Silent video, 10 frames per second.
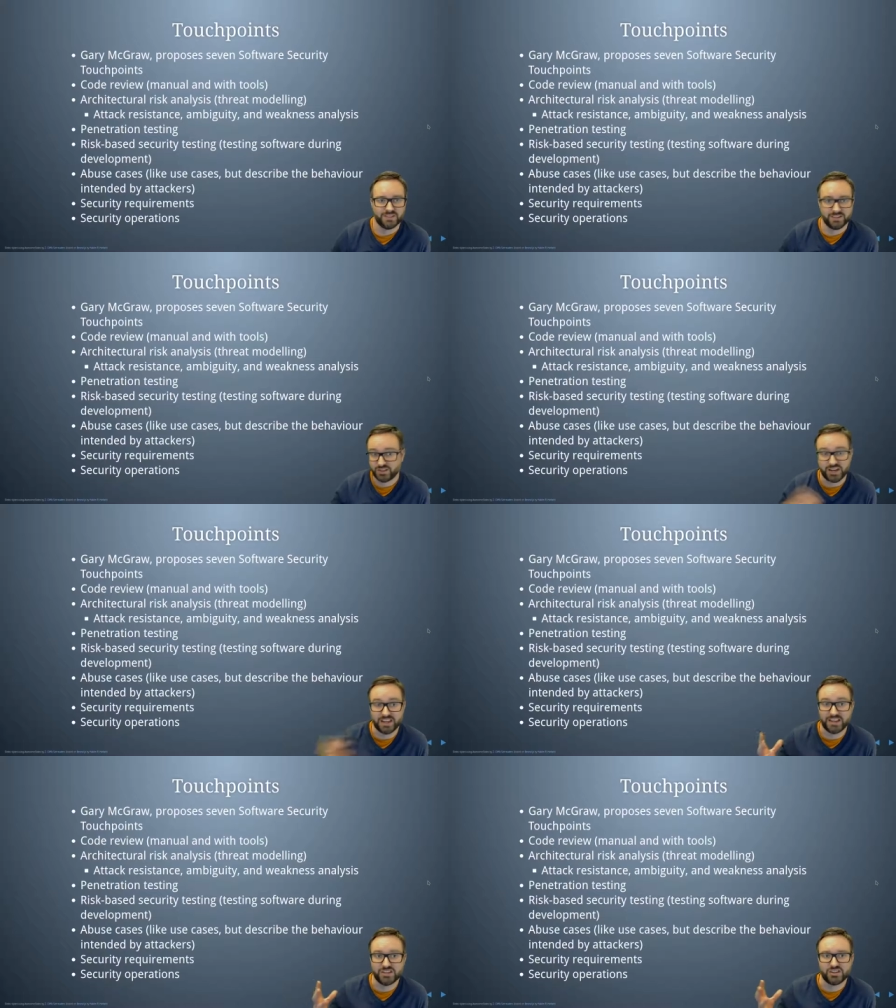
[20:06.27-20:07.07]

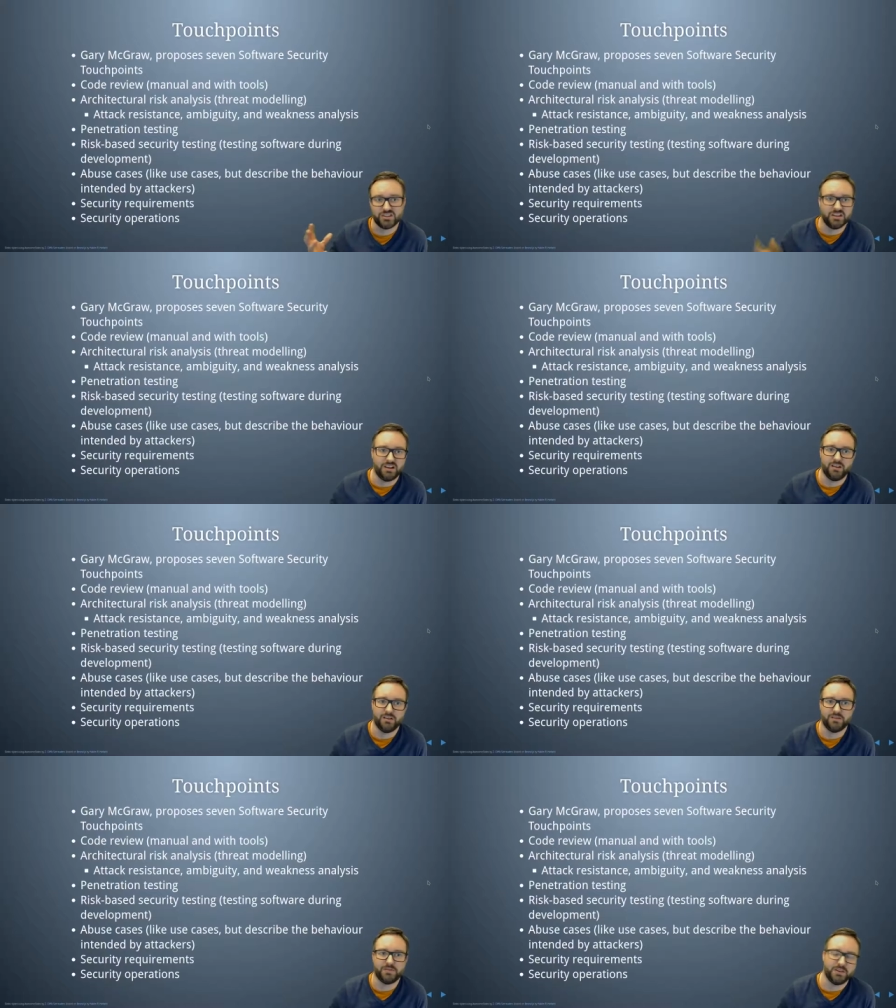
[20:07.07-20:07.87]
change
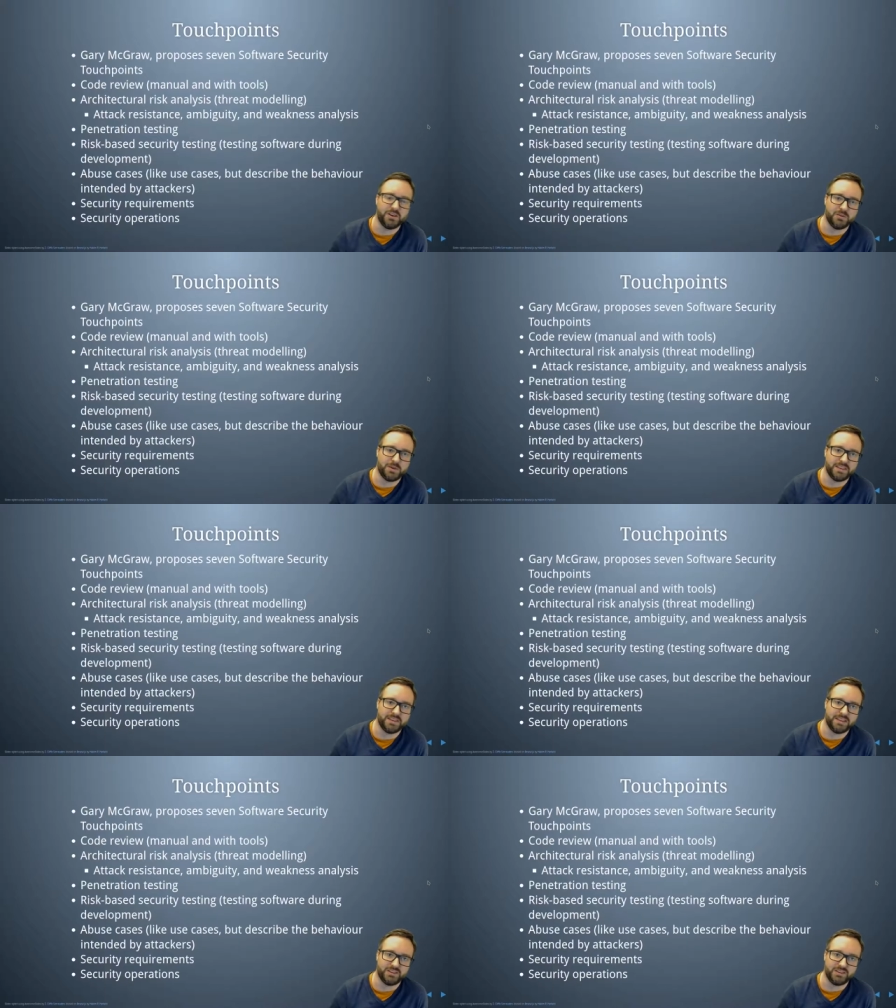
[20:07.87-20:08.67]
of, you know, the way that they
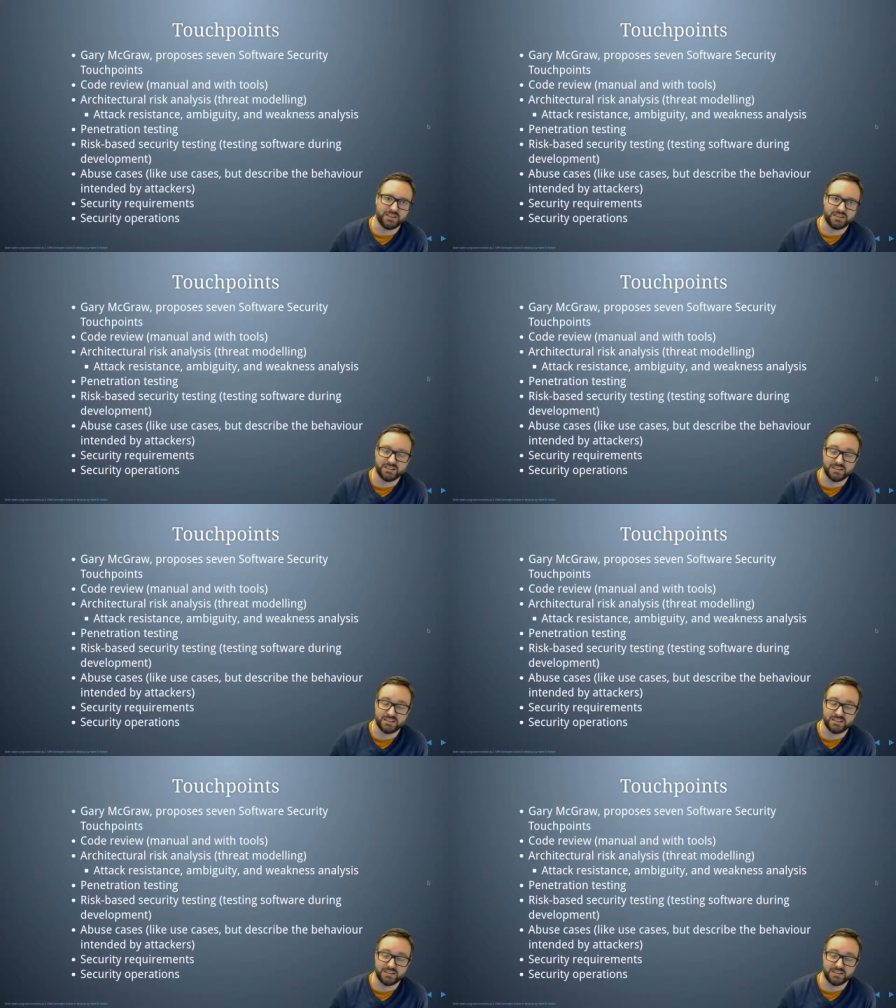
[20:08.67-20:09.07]
do things.